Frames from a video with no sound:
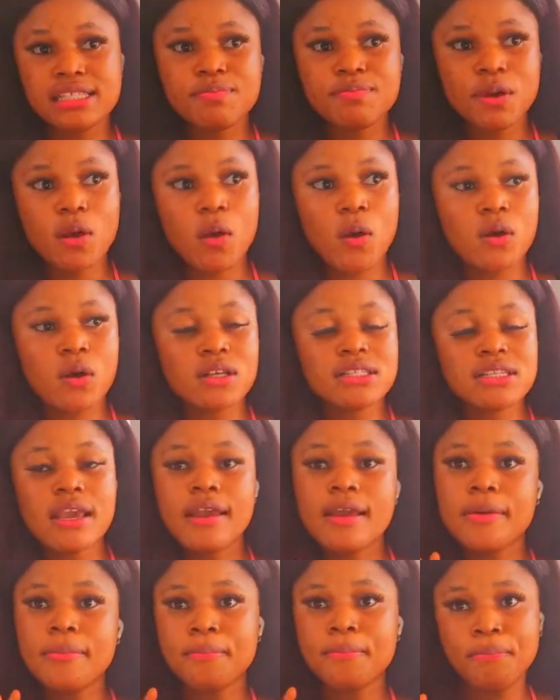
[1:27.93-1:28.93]
because
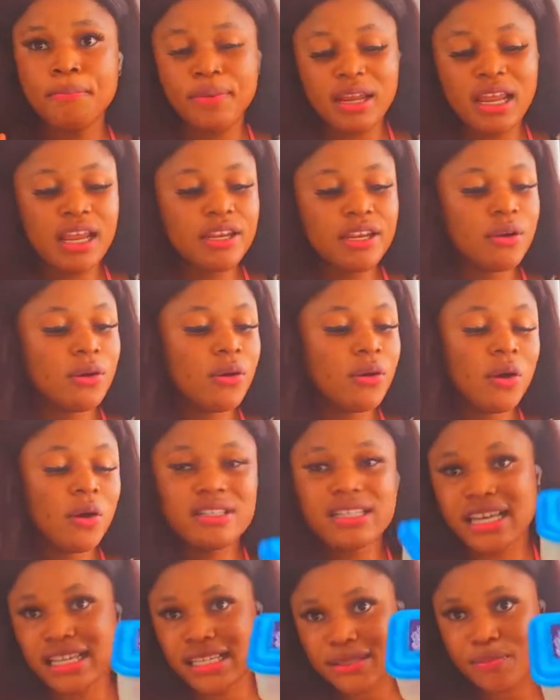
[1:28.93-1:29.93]
plain
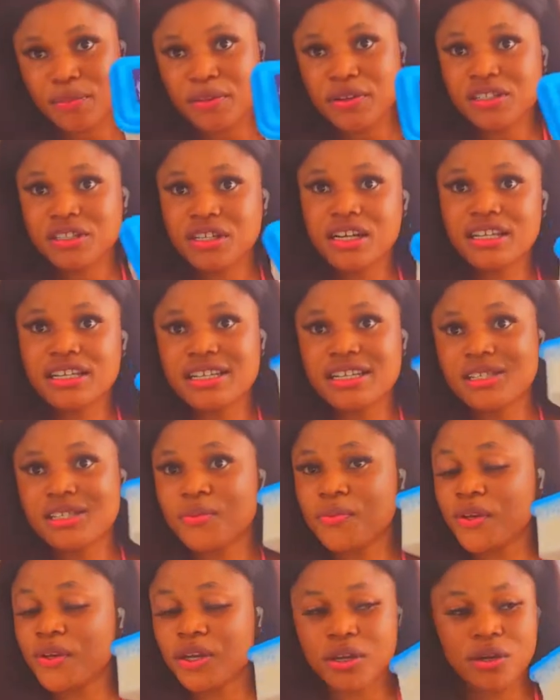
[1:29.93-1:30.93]
yogurt, especially this
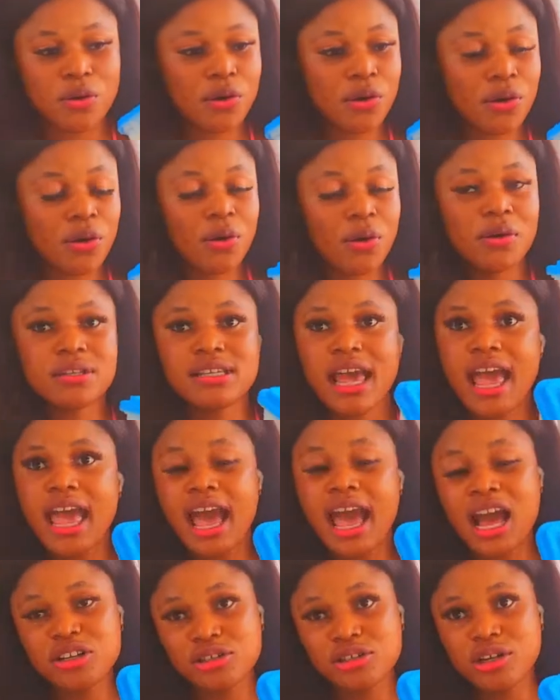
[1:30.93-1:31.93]
Greek yogurt,
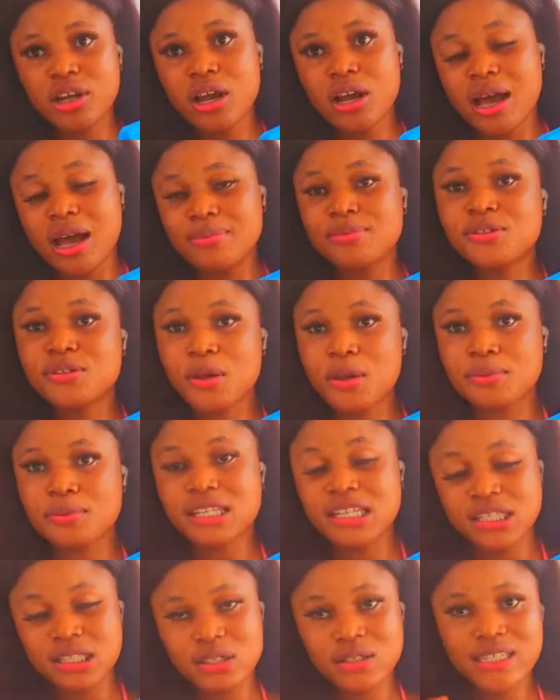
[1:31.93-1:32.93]
actually
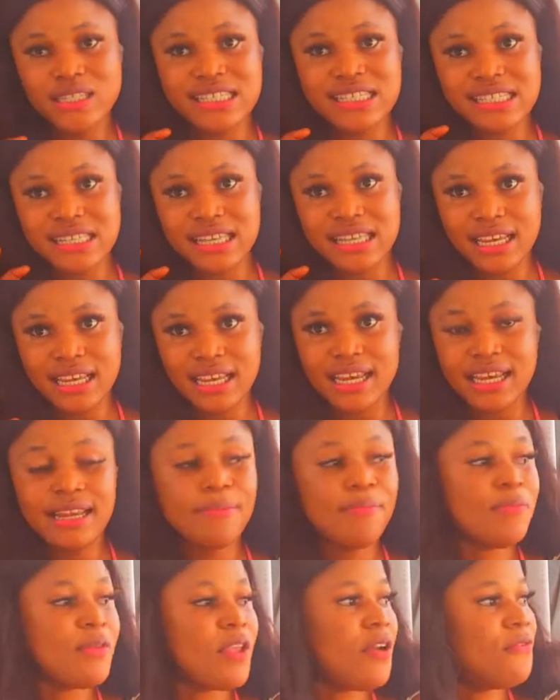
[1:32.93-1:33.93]
absorbs into the
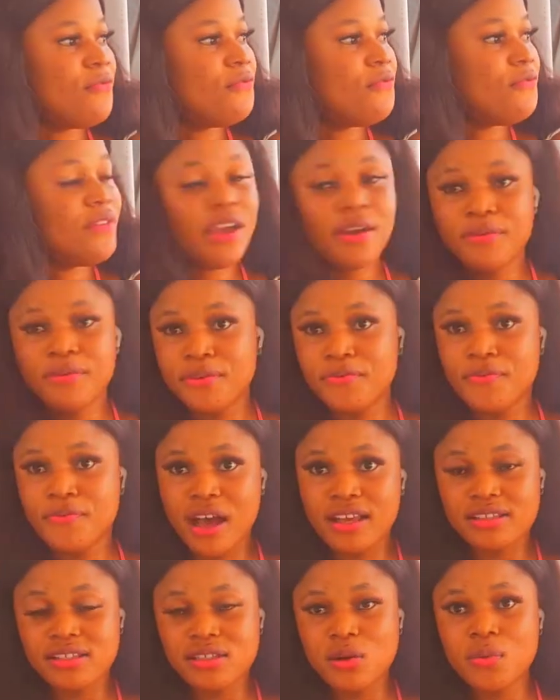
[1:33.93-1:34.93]
skin very
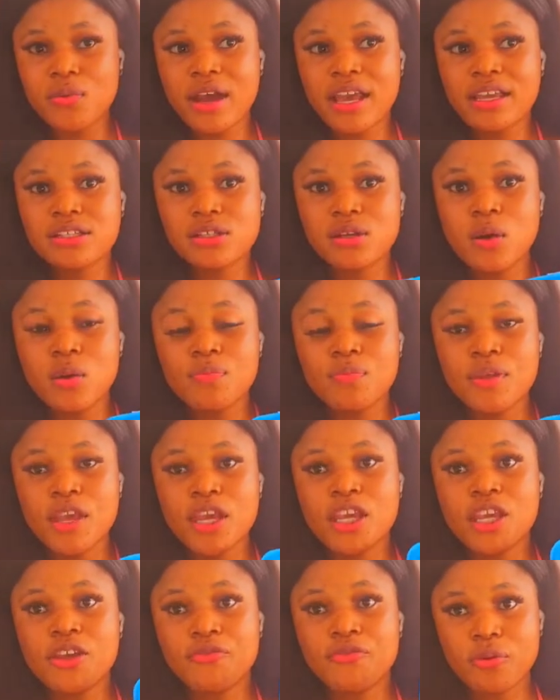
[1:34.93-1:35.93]
fast. Alright, so
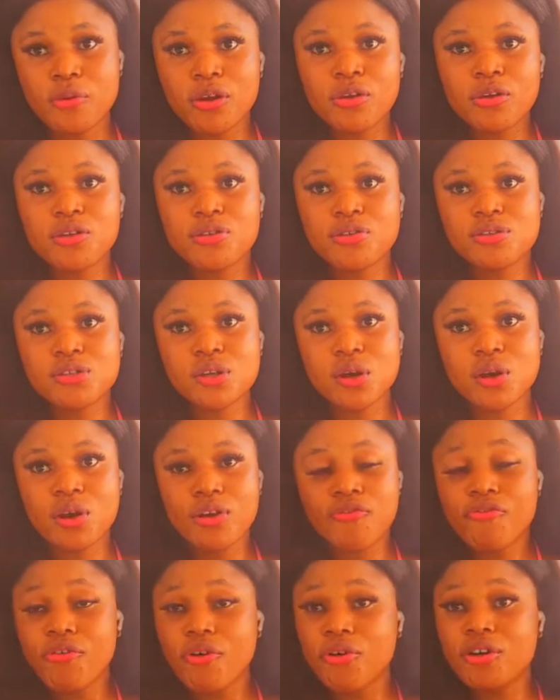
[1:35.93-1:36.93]
if you want to use
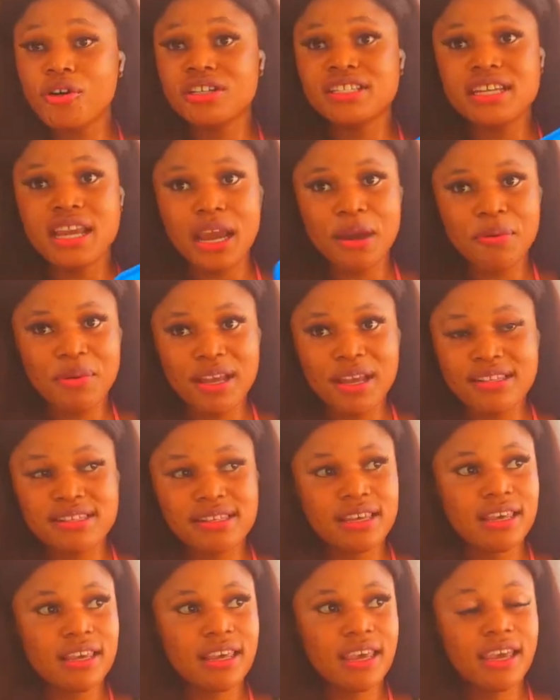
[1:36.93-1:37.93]
yogurt for your DIY
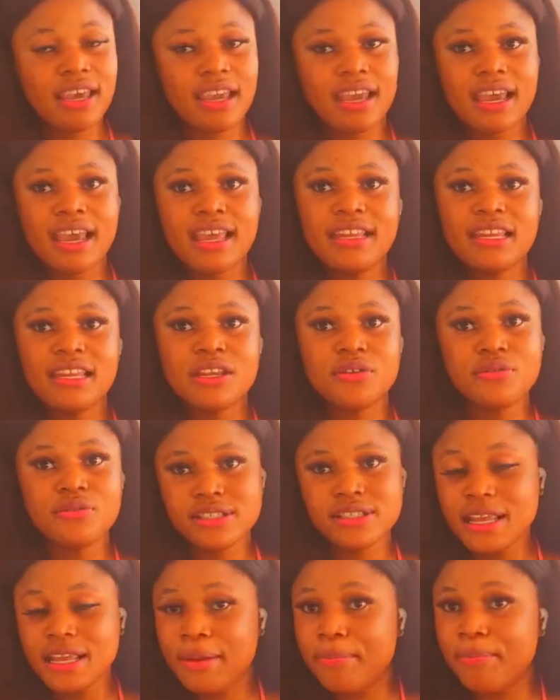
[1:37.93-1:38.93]
skincare, kindly
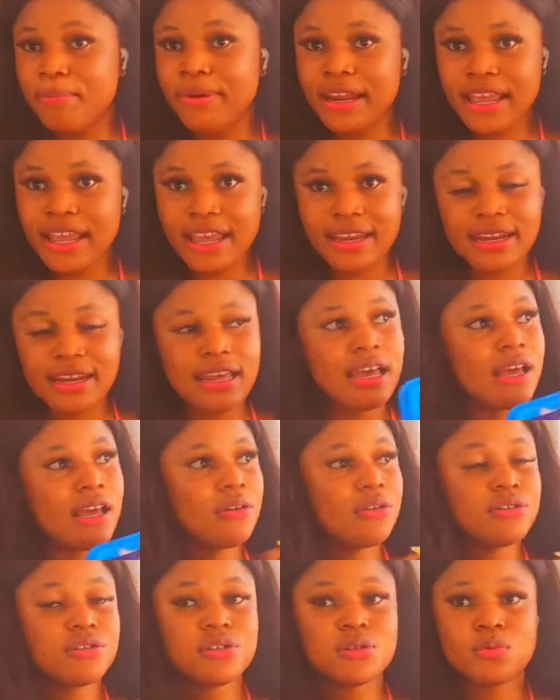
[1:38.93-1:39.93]
use plain
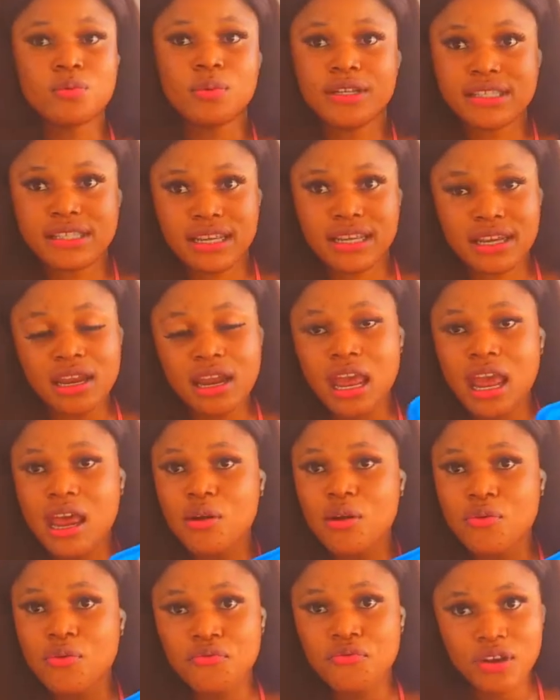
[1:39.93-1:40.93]
and unsweetened
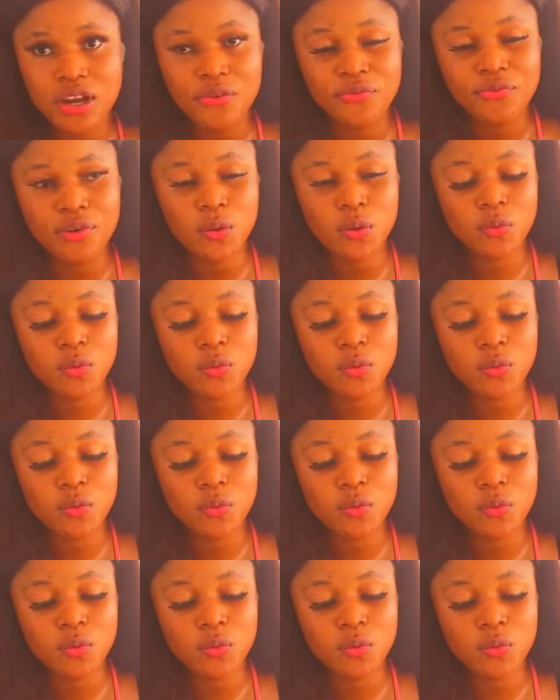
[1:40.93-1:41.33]
and unflavored